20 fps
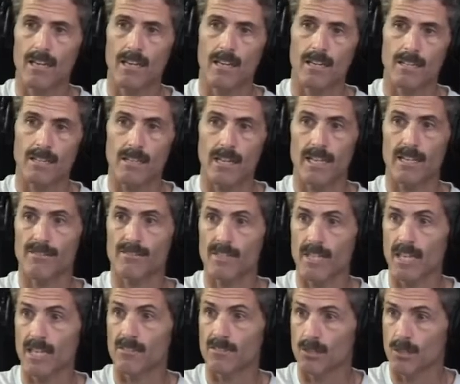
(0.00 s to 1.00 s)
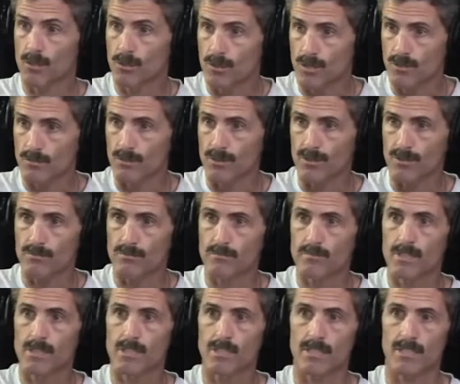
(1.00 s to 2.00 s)
of day of a
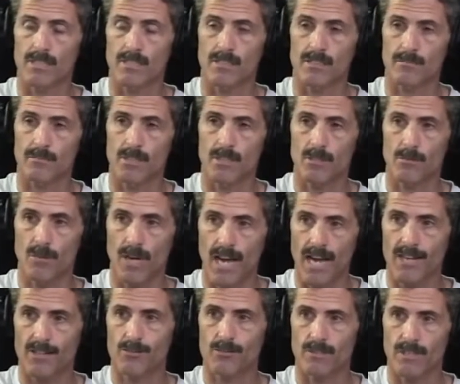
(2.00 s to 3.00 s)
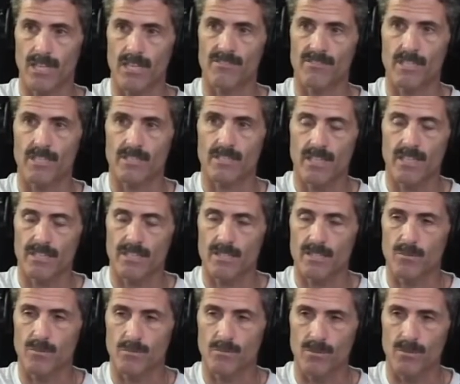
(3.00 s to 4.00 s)
courtroom, you know, where actual evidence has
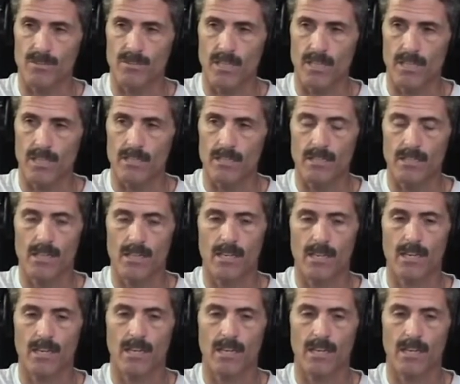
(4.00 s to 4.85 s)
to be presented.